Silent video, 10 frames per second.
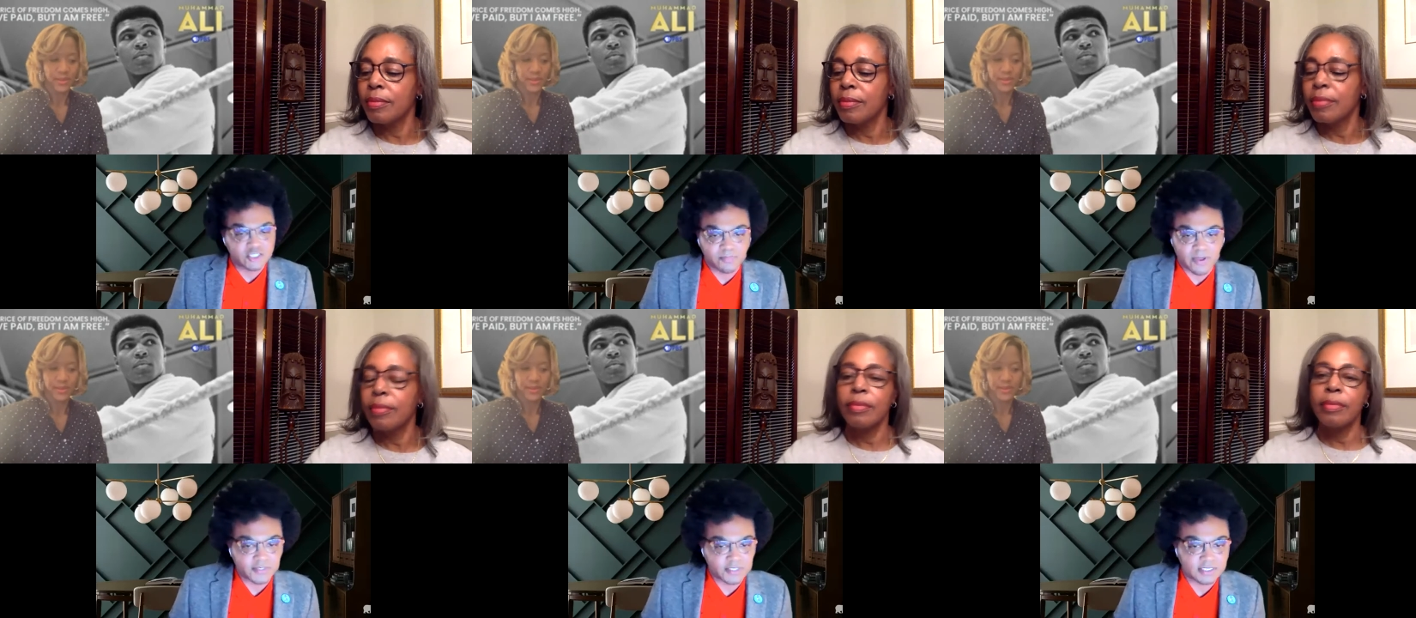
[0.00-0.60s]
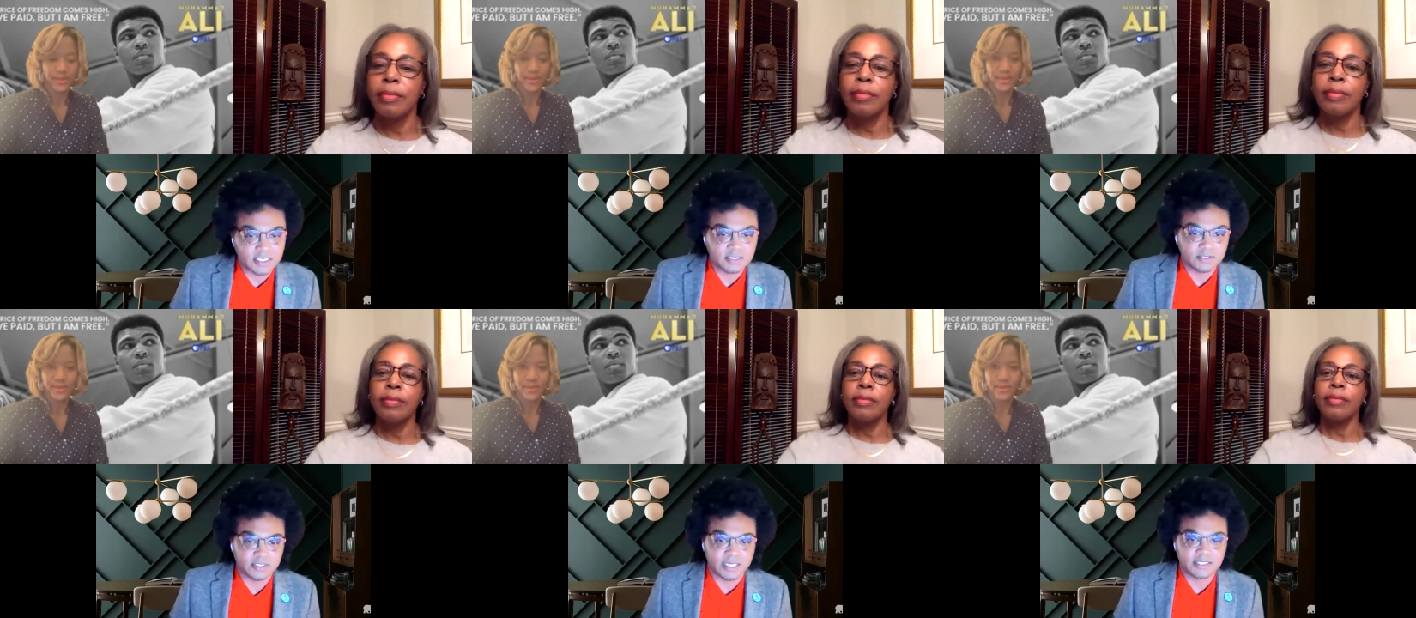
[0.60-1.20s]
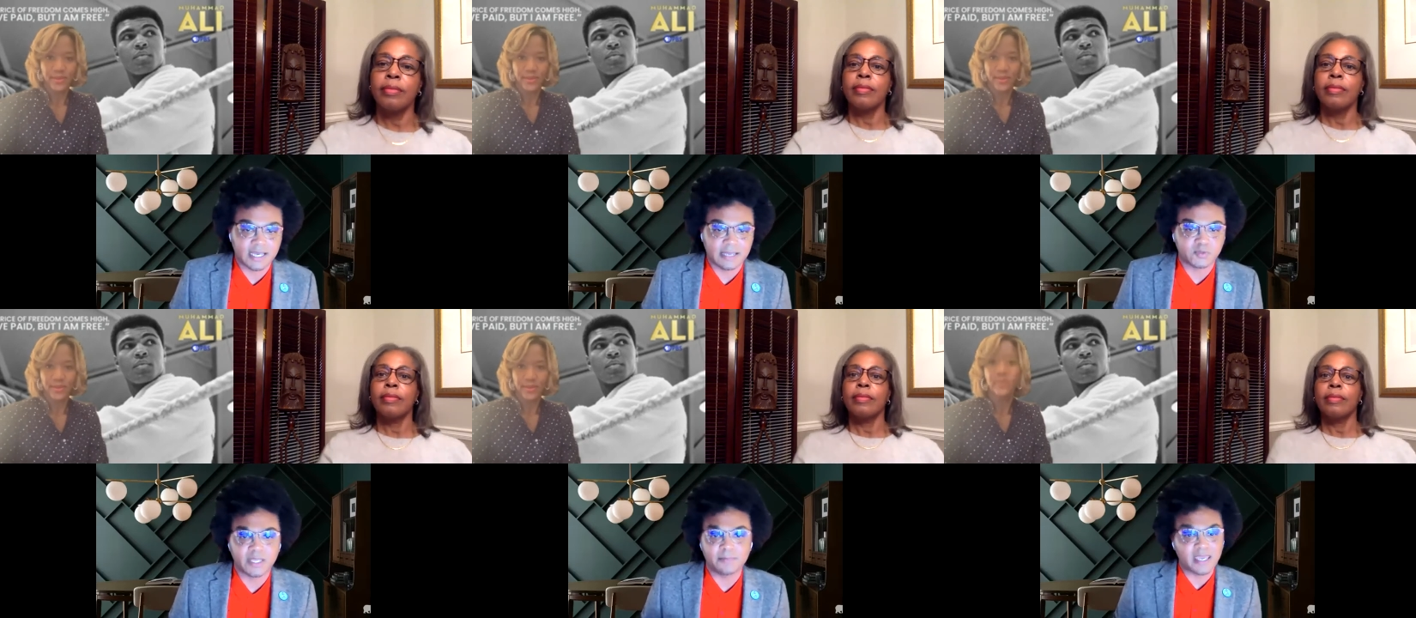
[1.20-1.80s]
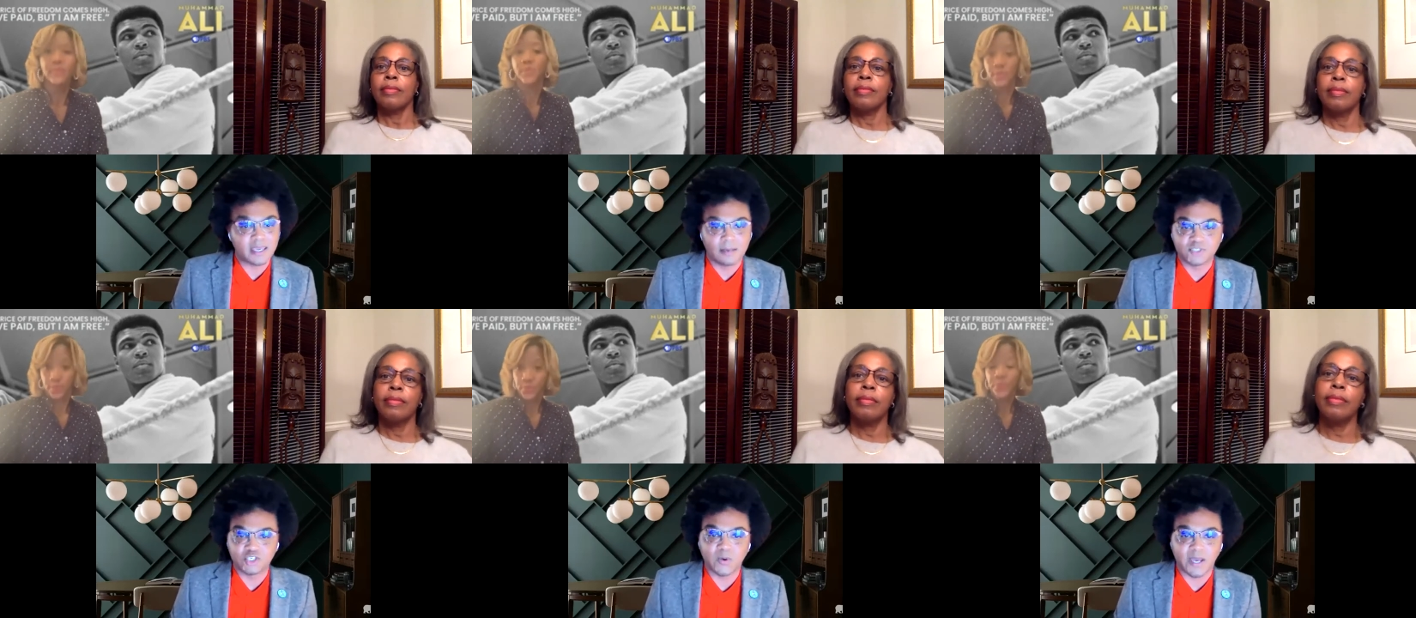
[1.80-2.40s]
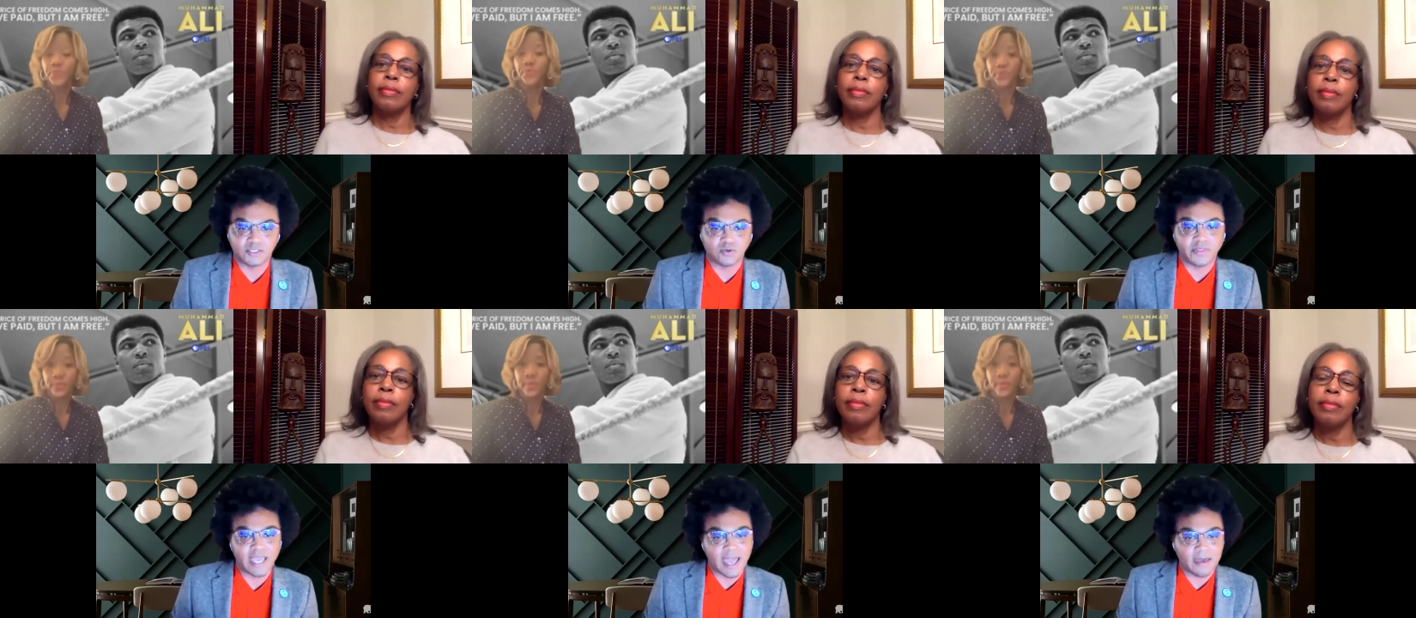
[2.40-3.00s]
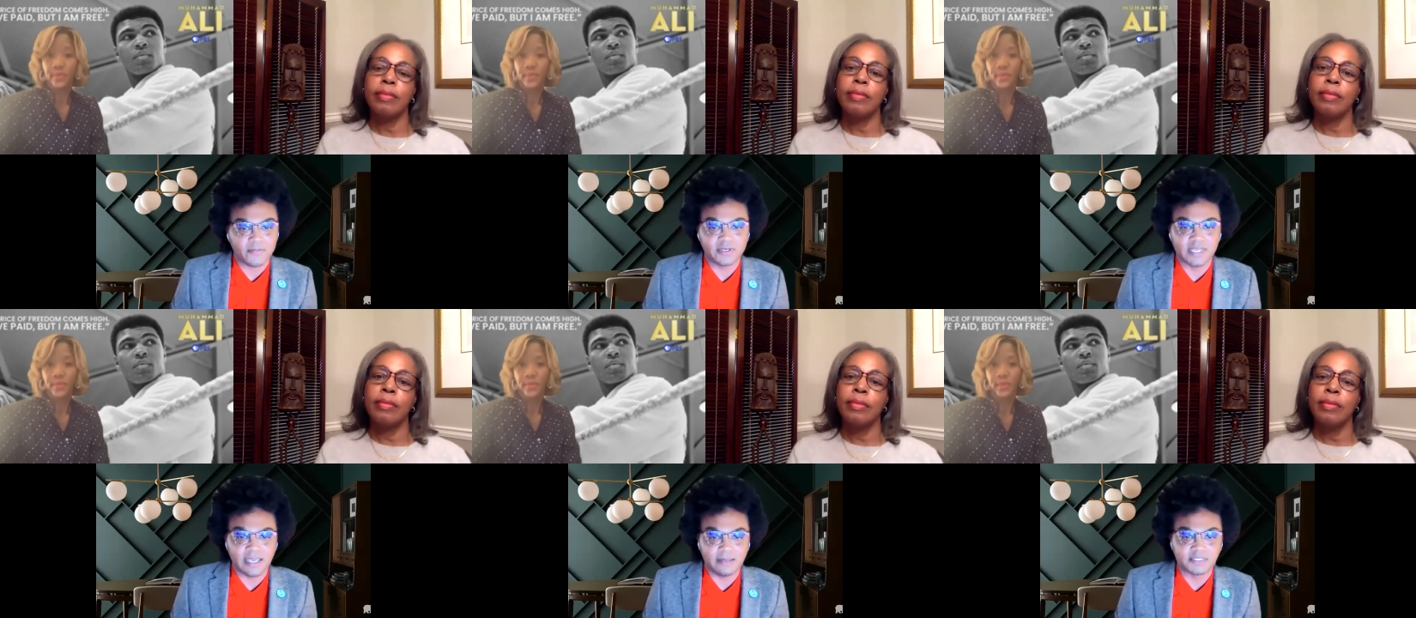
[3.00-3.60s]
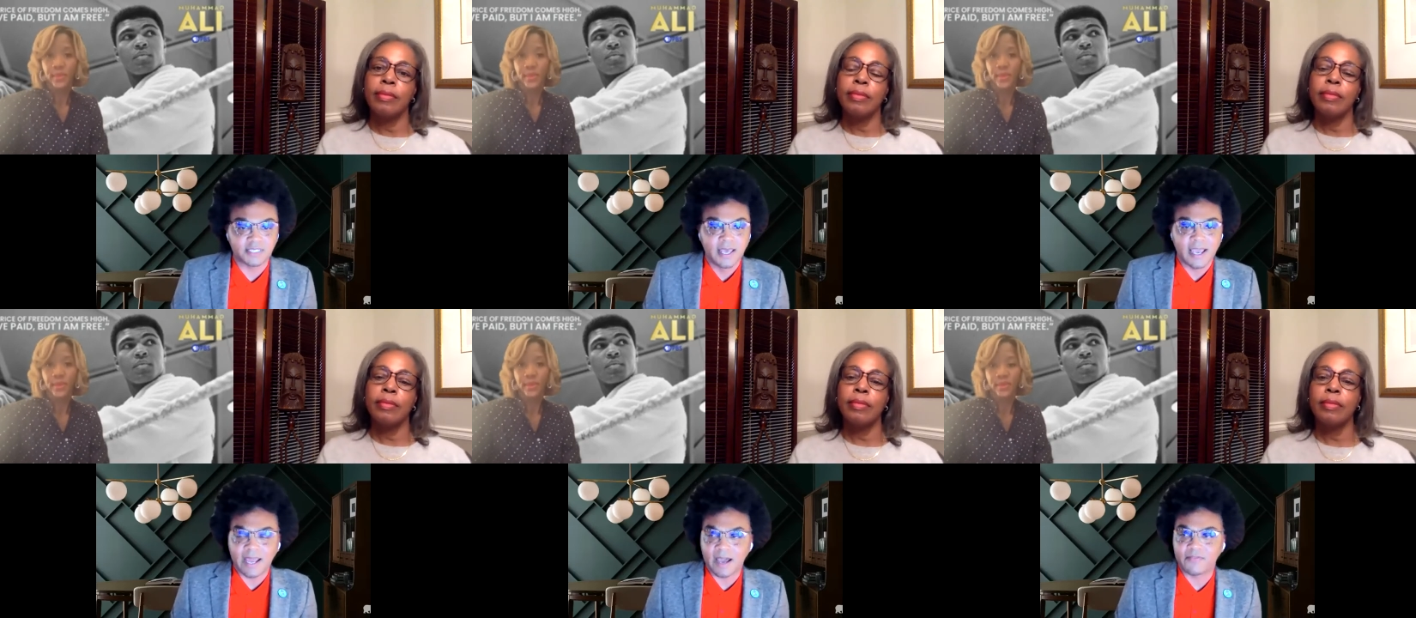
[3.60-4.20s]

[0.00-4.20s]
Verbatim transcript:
Speaker 1: Asian brothers and sisters at times when they may come to U S or they have their names